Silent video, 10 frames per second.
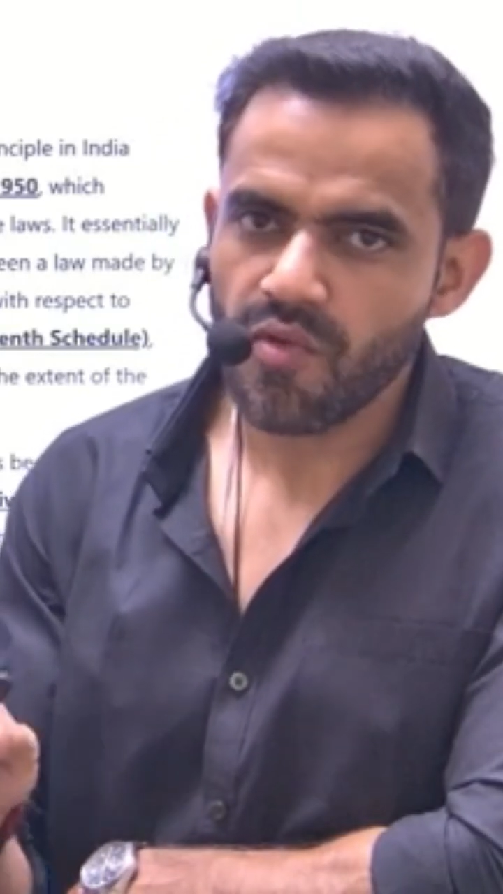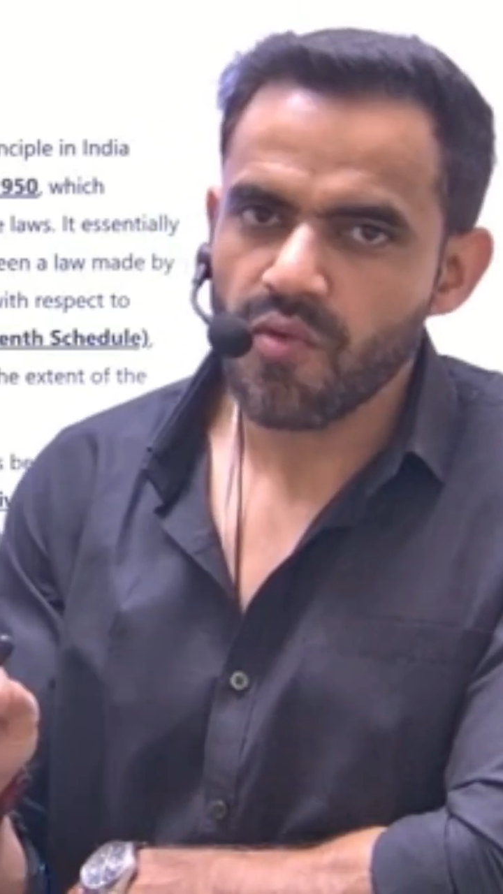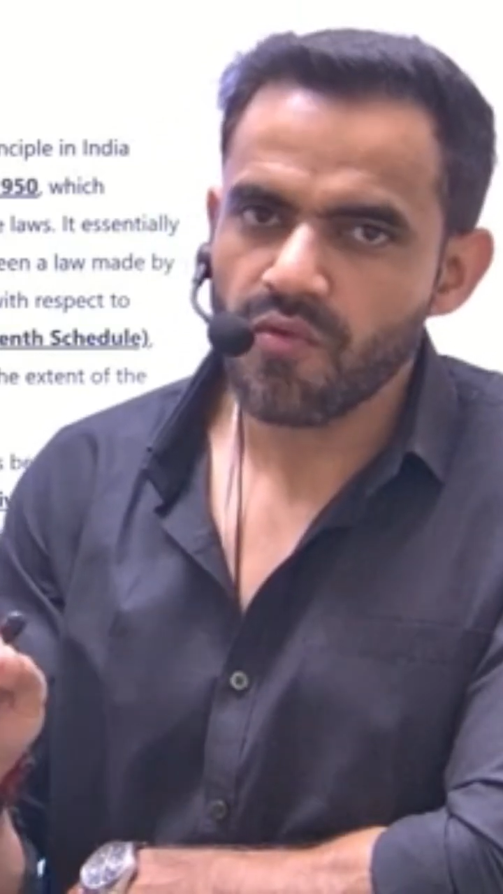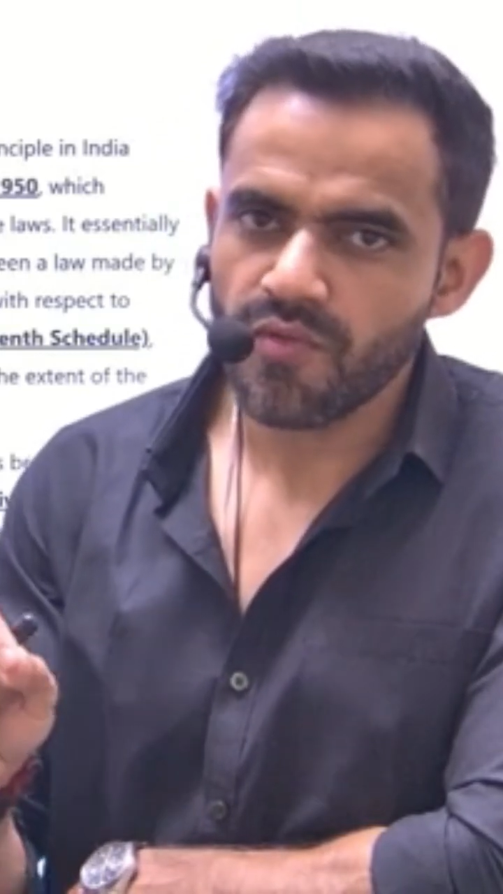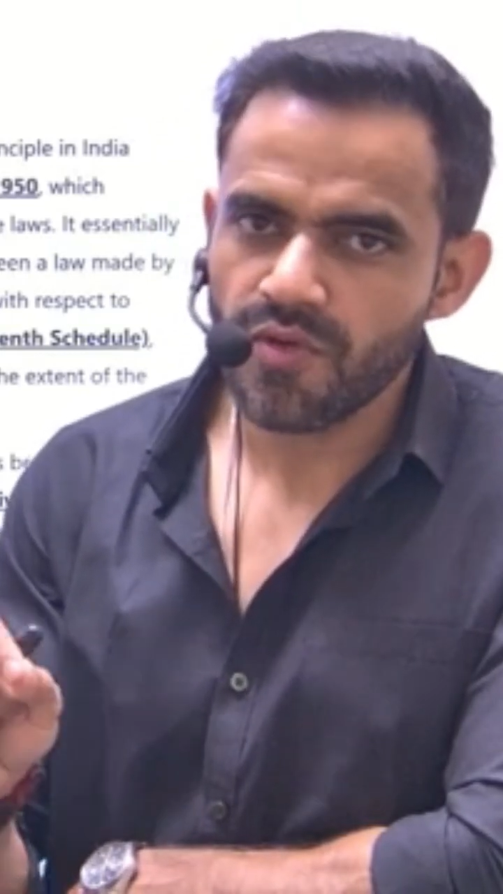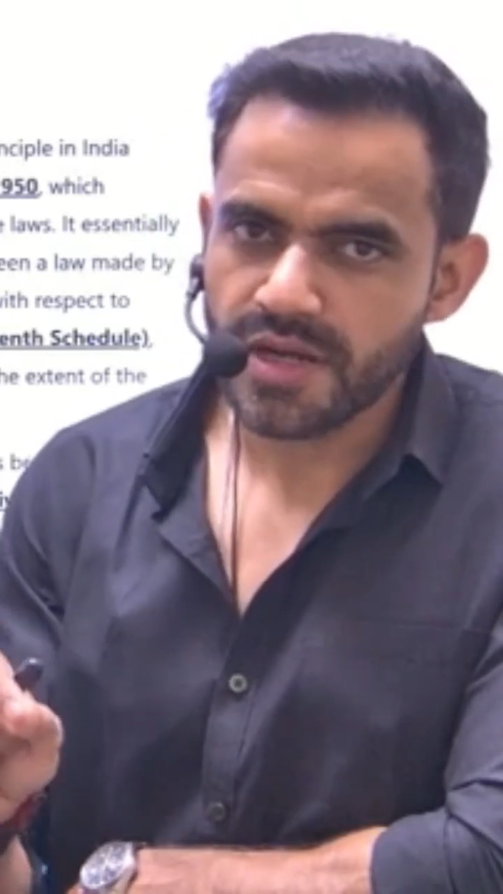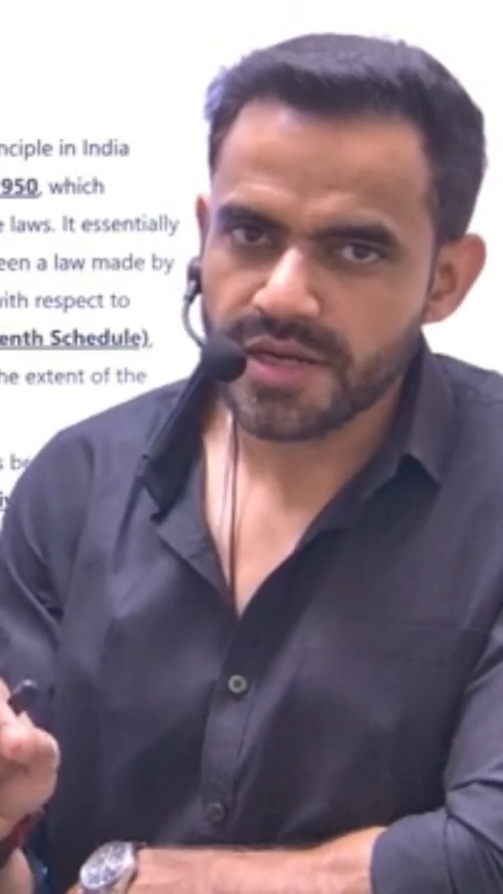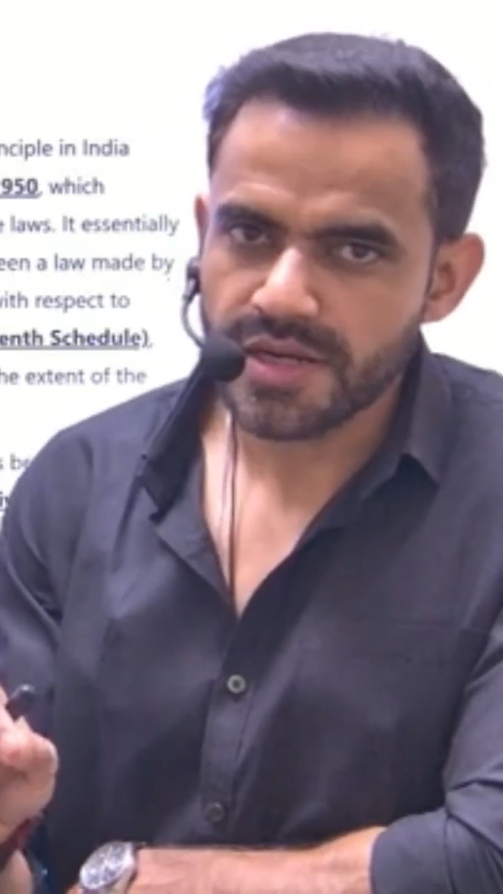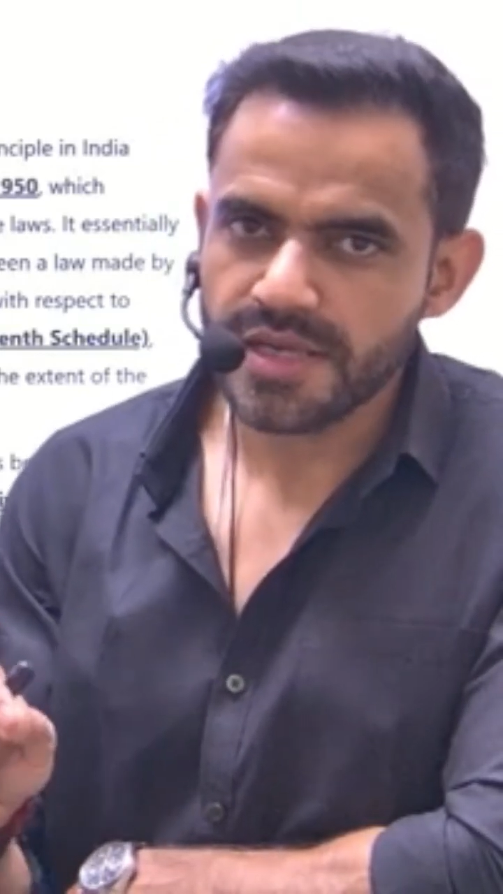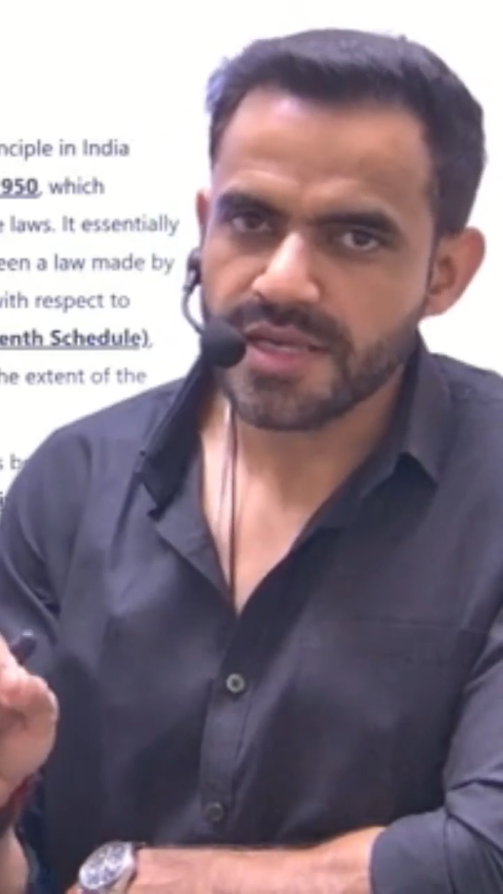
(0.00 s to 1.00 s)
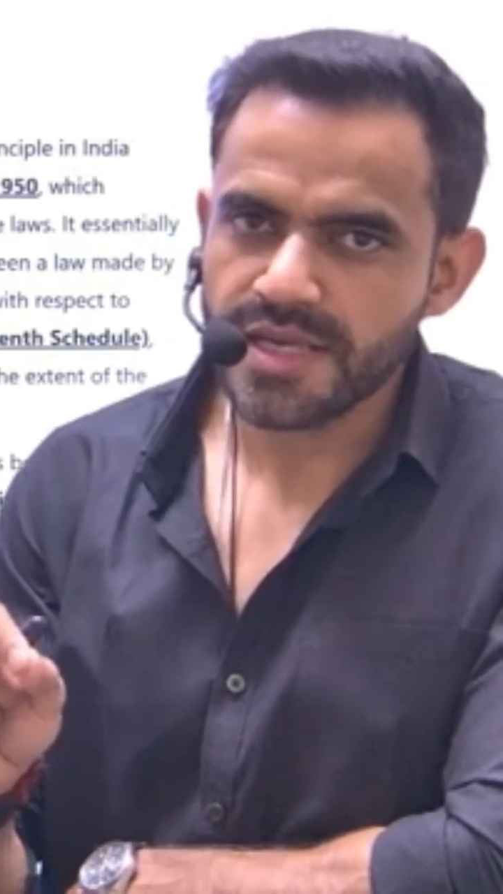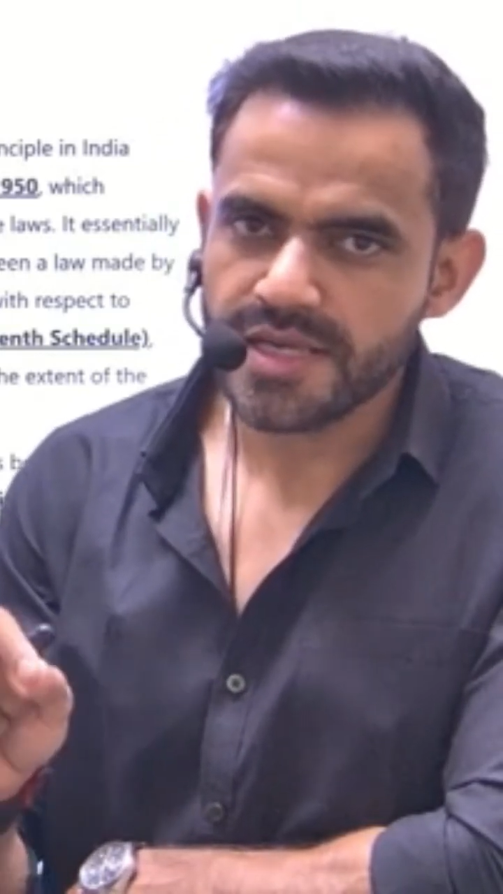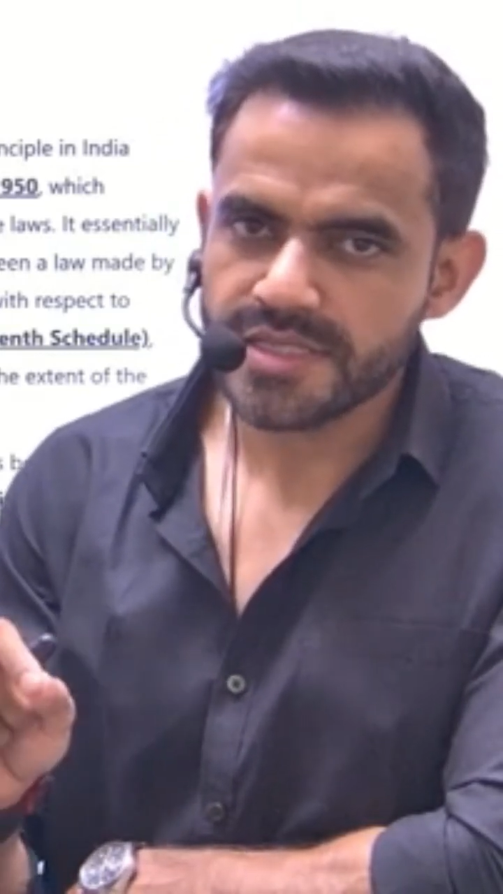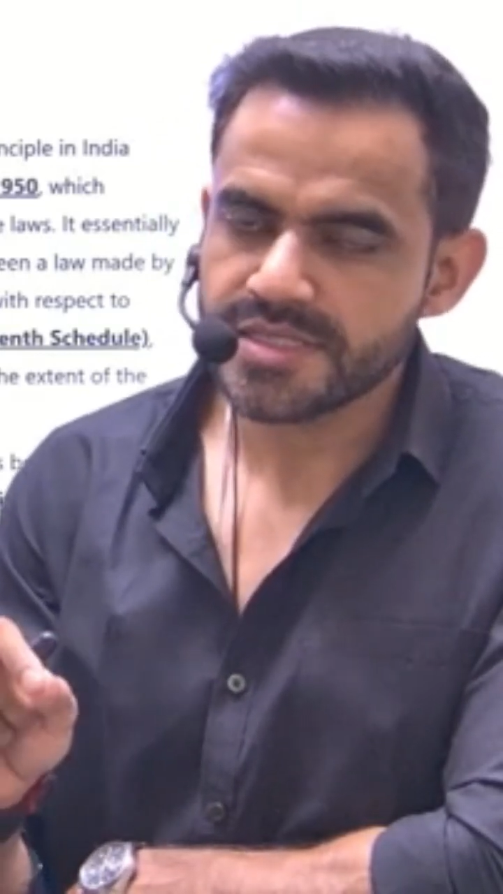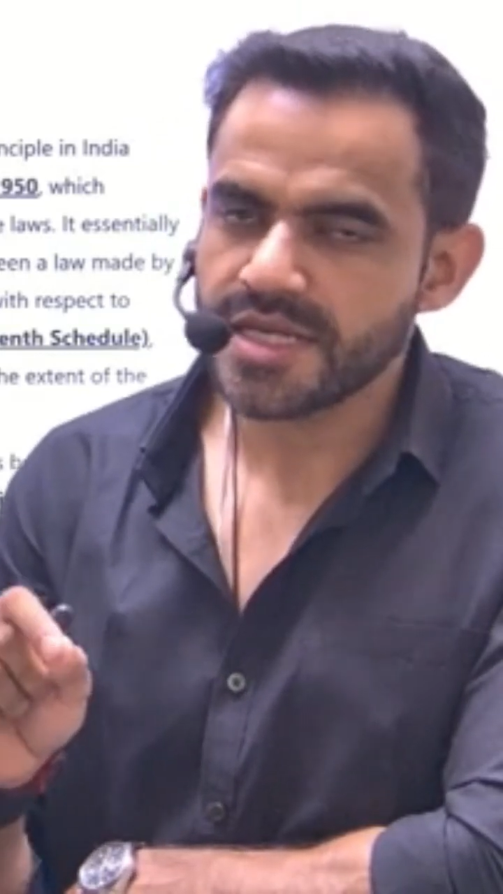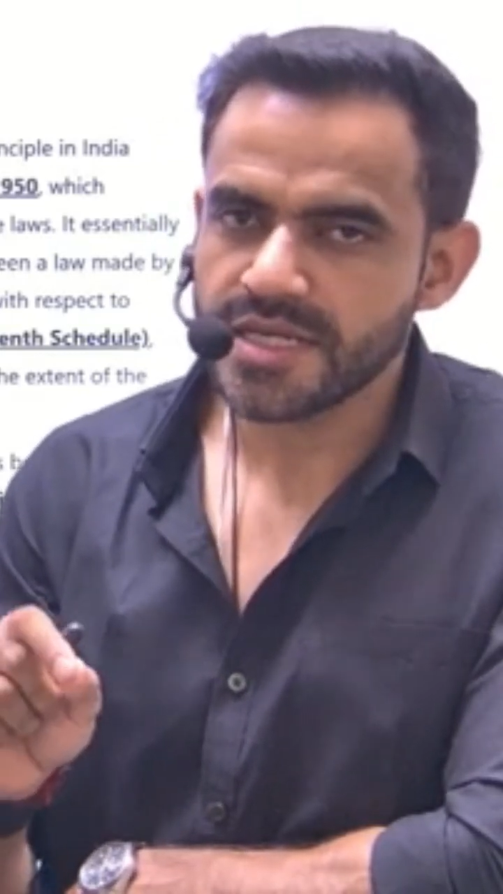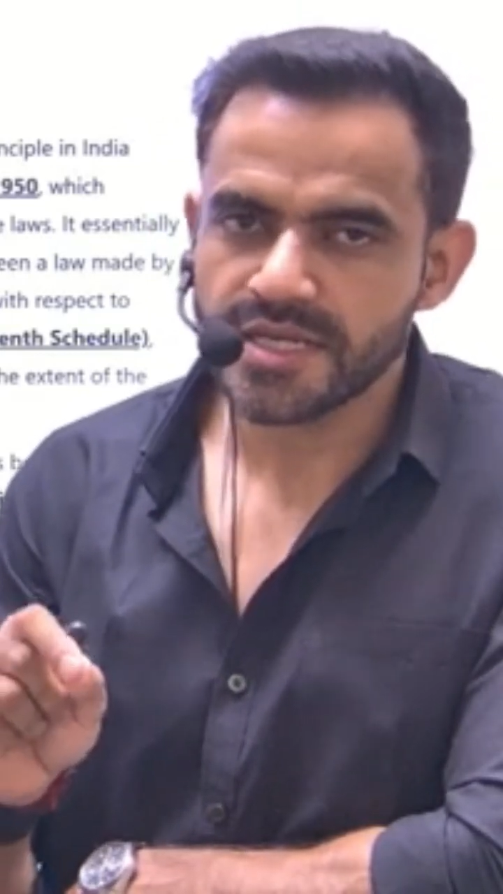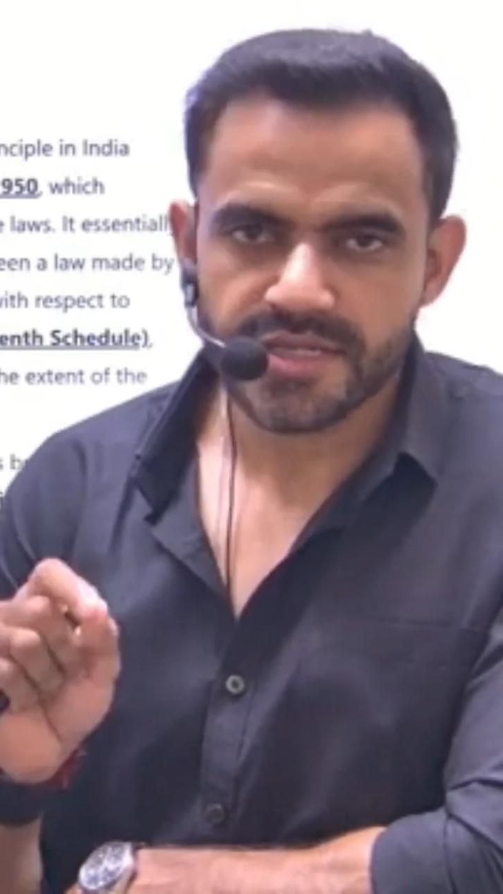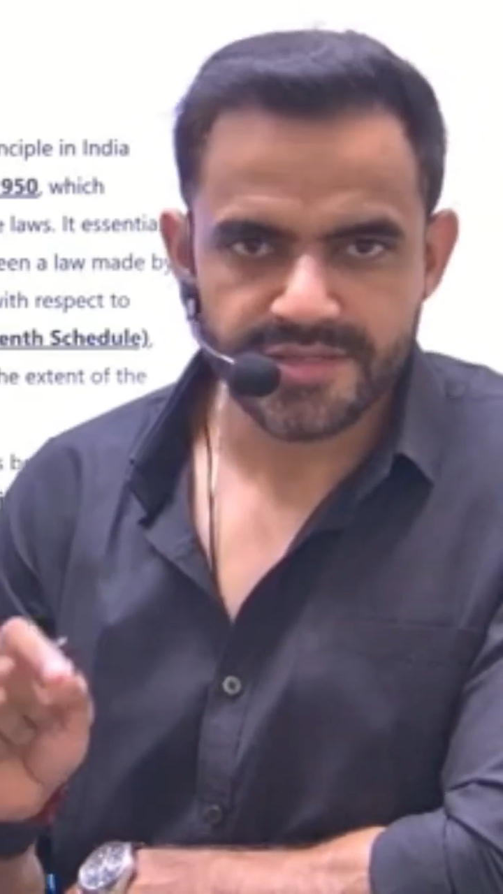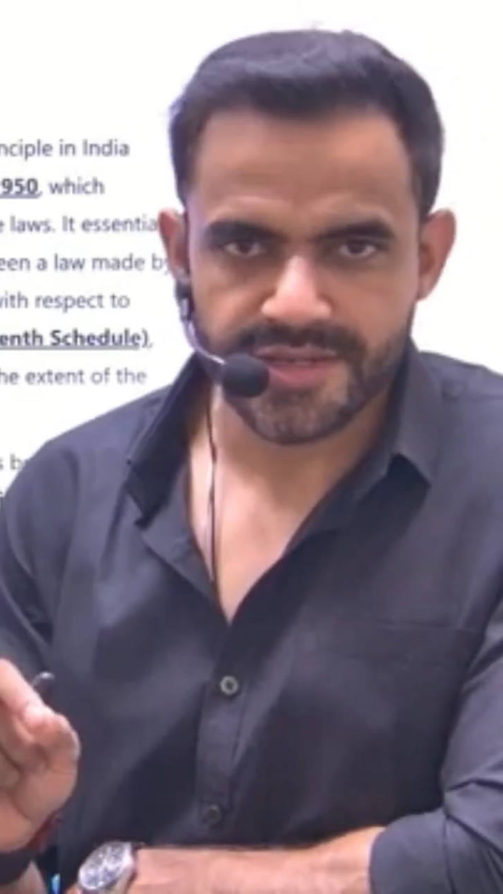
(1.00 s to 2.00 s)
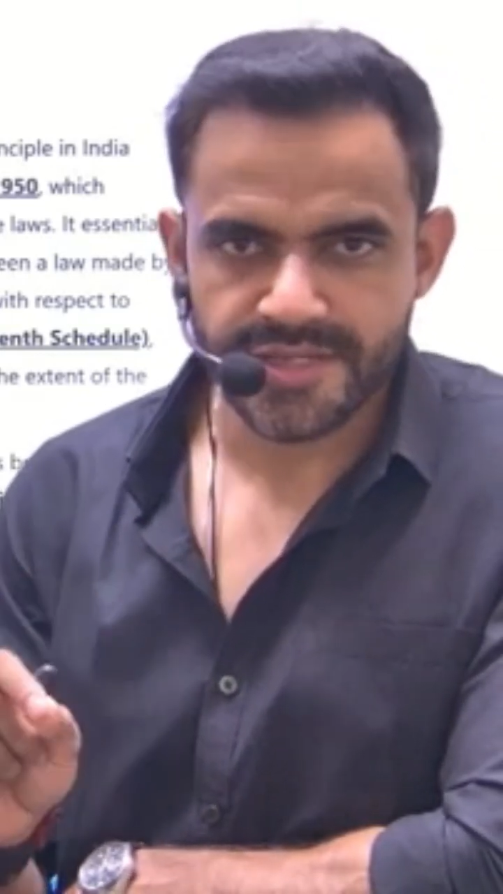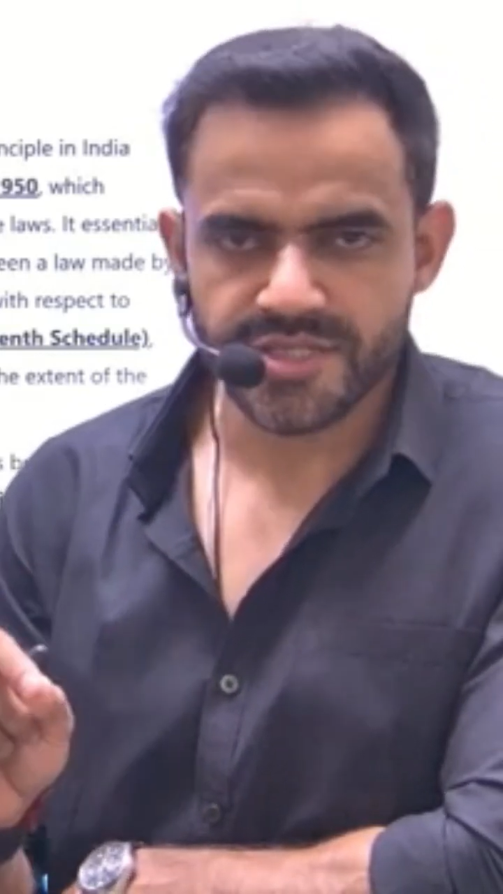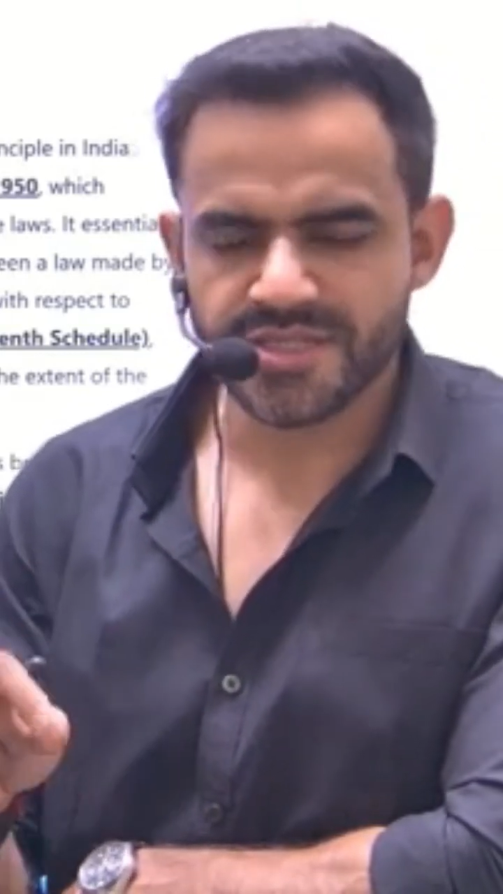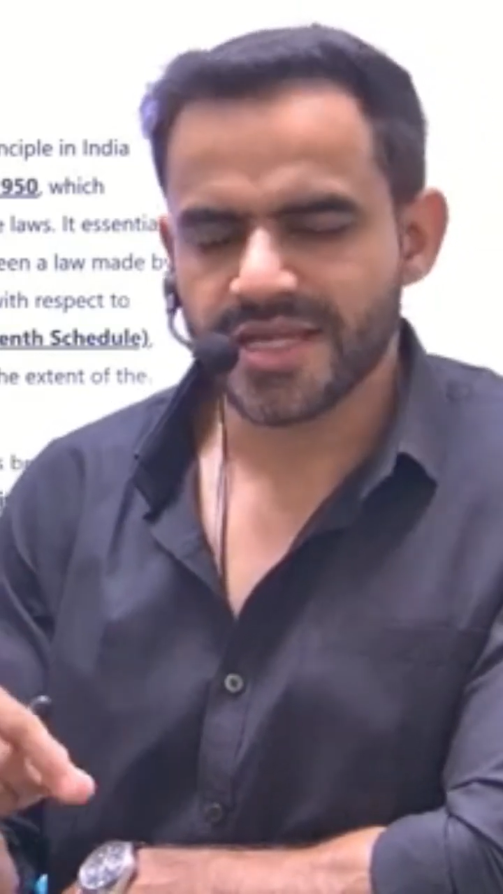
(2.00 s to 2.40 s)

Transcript: over a state legislation.